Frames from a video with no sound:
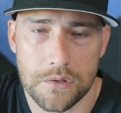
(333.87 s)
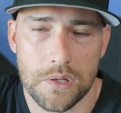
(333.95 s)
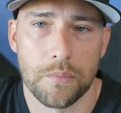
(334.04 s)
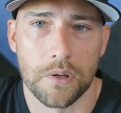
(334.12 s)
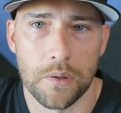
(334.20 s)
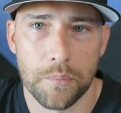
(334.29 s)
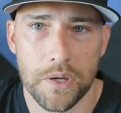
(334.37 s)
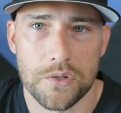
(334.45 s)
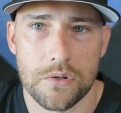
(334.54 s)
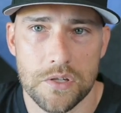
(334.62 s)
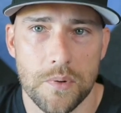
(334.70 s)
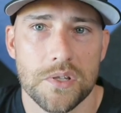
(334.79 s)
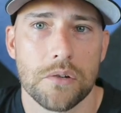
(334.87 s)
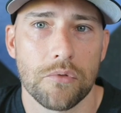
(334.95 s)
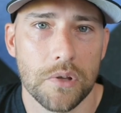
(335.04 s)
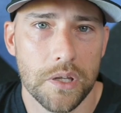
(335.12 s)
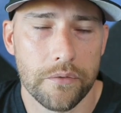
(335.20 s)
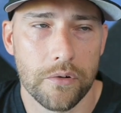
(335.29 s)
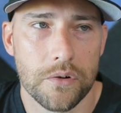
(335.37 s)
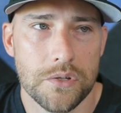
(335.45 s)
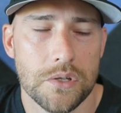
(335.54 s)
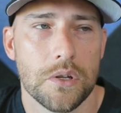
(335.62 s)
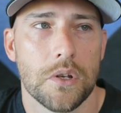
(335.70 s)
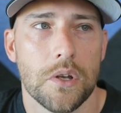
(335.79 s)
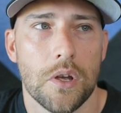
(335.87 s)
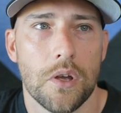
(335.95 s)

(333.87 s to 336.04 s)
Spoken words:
So typically pitchers, especially relievers,